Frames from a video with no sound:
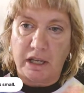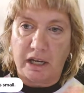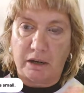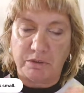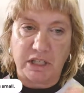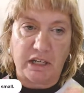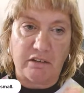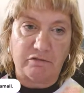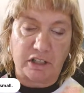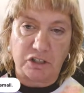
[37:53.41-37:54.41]
And I was
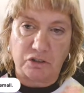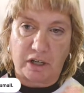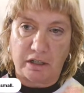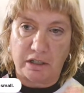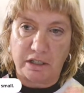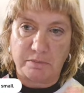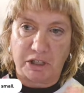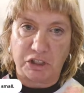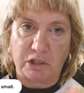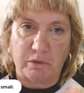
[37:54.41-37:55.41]
getting frustrated,
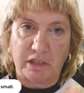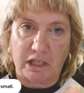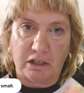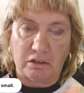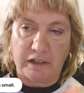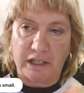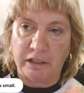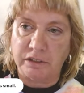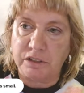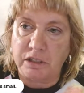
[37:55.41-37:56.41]
especially with the
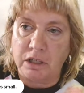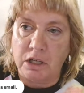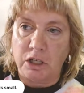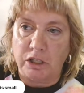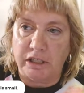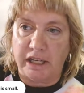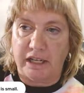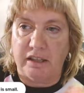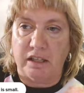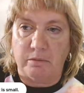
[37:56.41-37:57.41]
earrings,
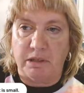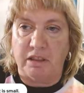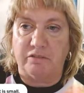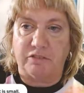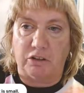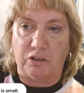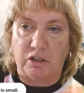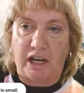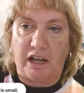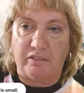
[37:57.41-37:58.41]
getting them in the
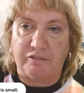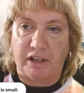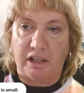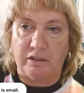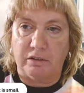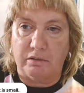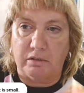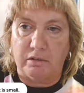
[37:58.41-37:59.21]
photograph and